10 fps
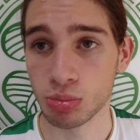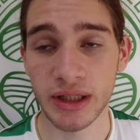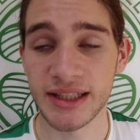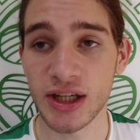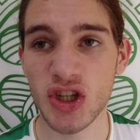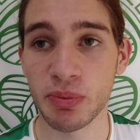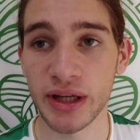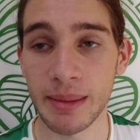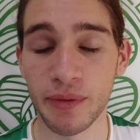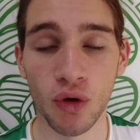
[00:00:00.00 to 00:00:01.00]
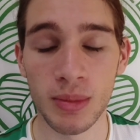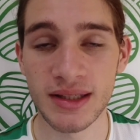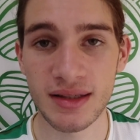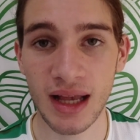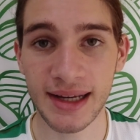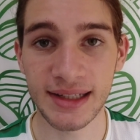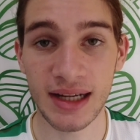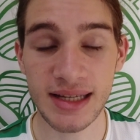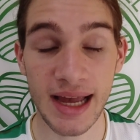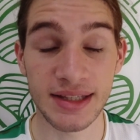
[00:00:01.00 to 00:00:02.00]
continues putting out performances like he
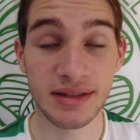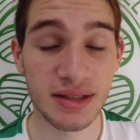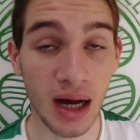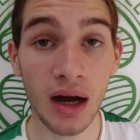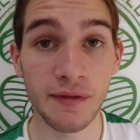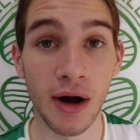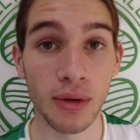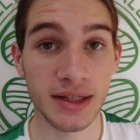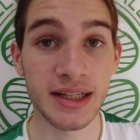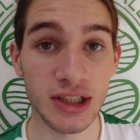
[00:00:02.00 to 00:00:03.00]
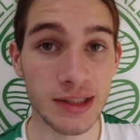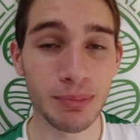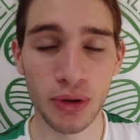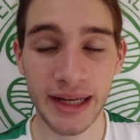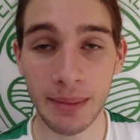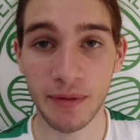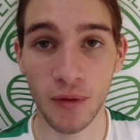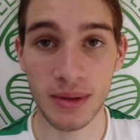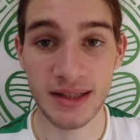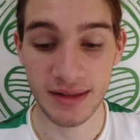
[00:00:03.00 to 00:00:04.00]
does, and Starfelt continues putting out
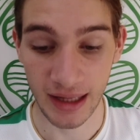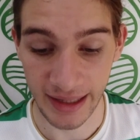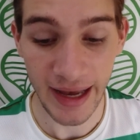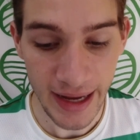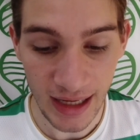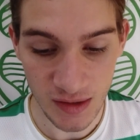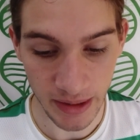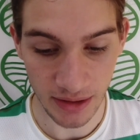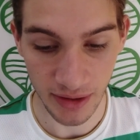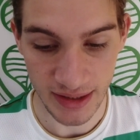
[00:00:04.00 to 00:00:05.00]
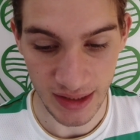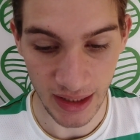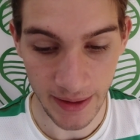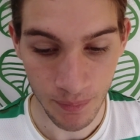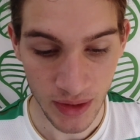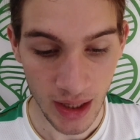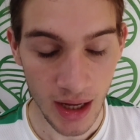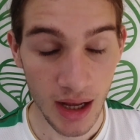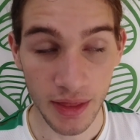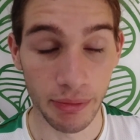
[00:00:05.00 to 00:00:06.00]
performances like he has been recently,
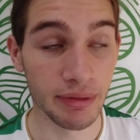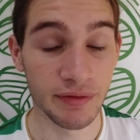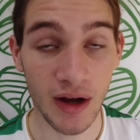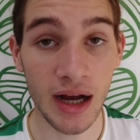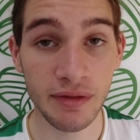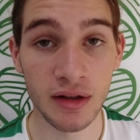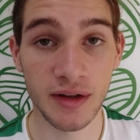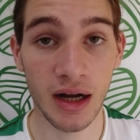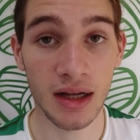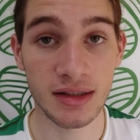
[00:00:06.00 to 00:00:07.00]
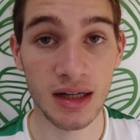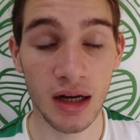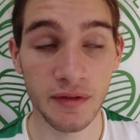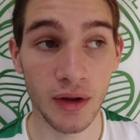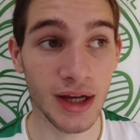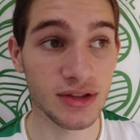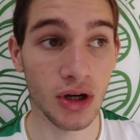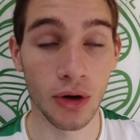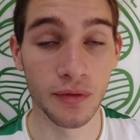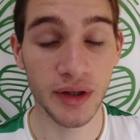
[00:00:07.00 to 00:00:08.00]
the revival of Carl Starfelt, that's
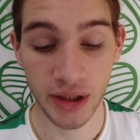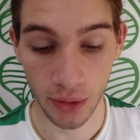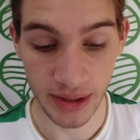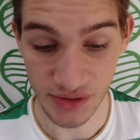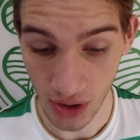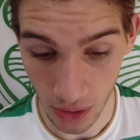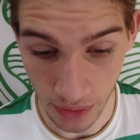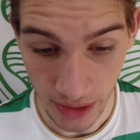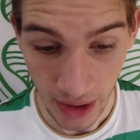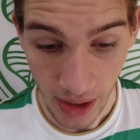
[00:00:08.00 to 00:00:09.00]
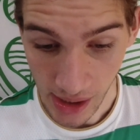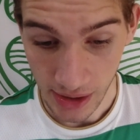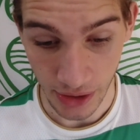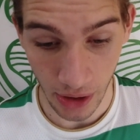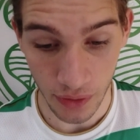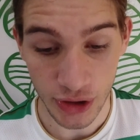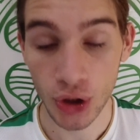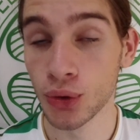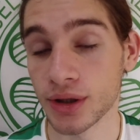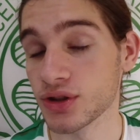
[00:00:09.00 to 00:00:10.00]
a whole video in its own. The
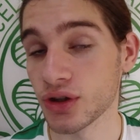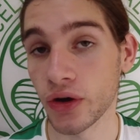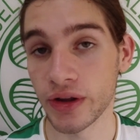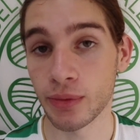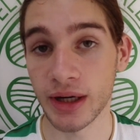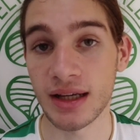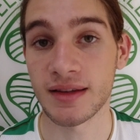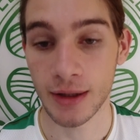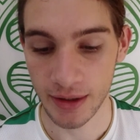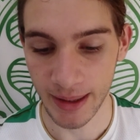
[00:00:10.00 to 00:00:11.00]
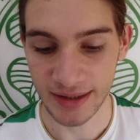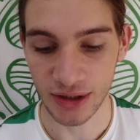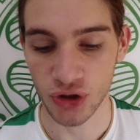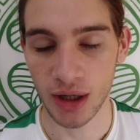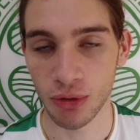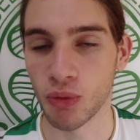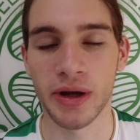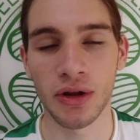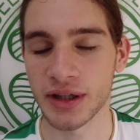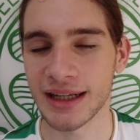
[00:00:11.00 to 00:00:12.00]
two can certainly win us the domestic treble.
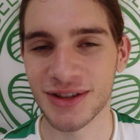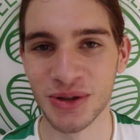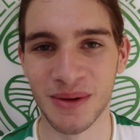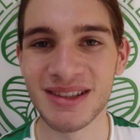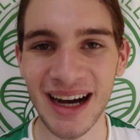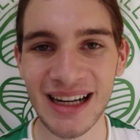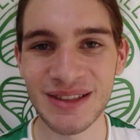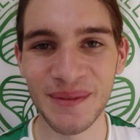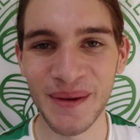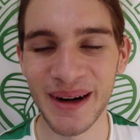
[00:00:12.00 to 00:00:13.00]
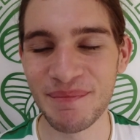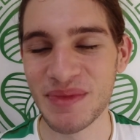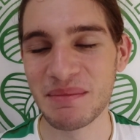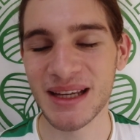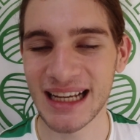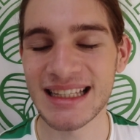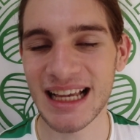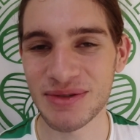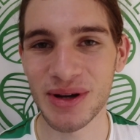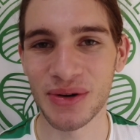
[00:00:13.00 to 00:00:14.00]
We only need 2 more titles for it, because
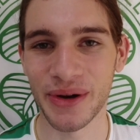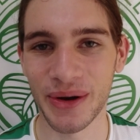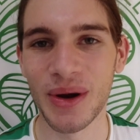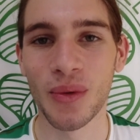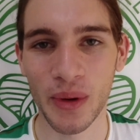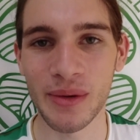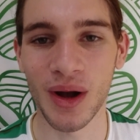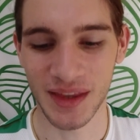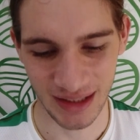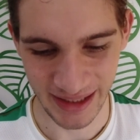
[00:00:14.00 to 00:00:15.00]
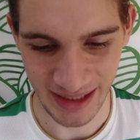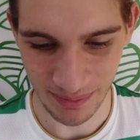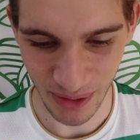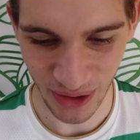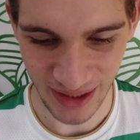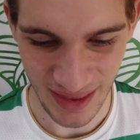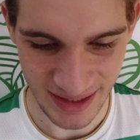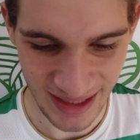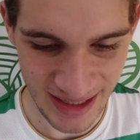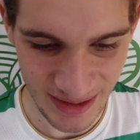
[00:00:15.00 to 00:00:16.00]
as we all know, we won the League Cup earlier
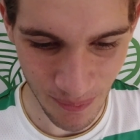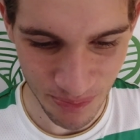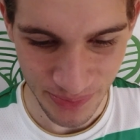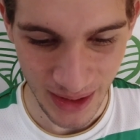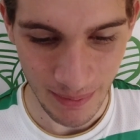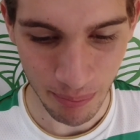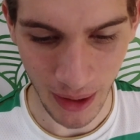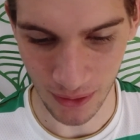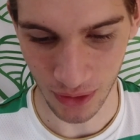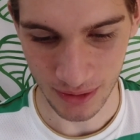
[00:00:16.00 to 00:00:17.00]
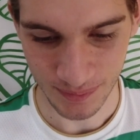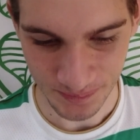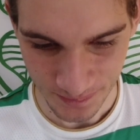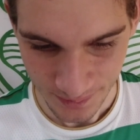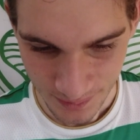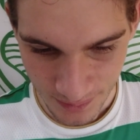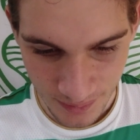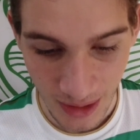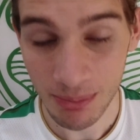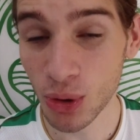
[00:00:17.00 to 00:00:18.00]
this season. But look,
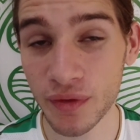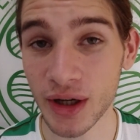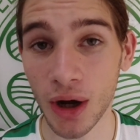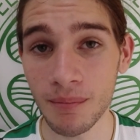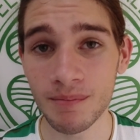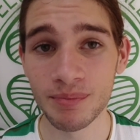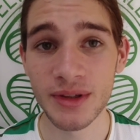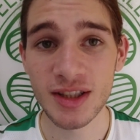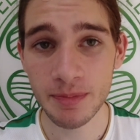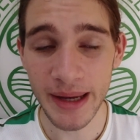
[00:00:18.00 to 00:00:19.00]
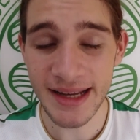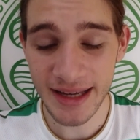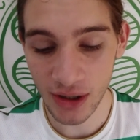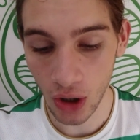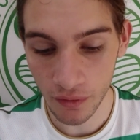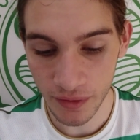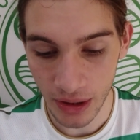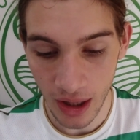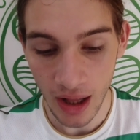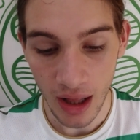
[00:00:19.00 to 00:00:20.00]
moving on, speaking of
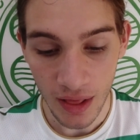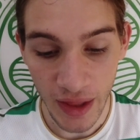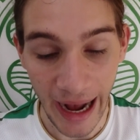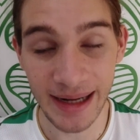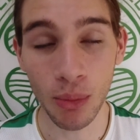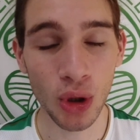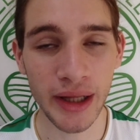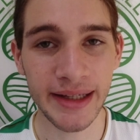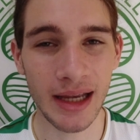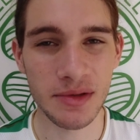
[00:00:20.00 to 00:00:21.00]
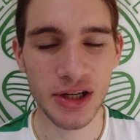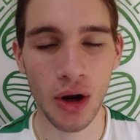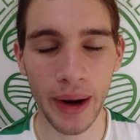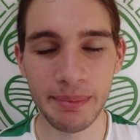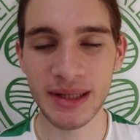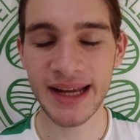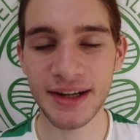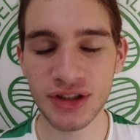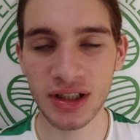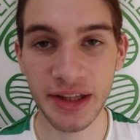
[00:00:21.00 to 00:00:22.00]
the 8 more league games to go and
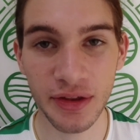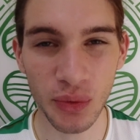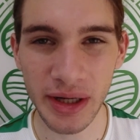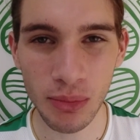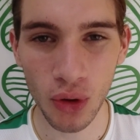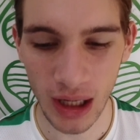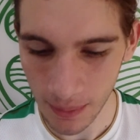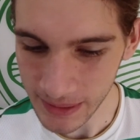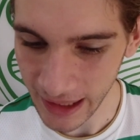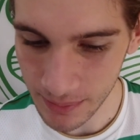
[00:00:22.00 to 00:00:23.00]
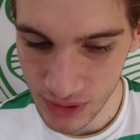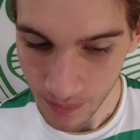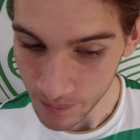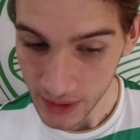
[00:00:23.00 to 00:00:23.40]
potentially 3 more cup games,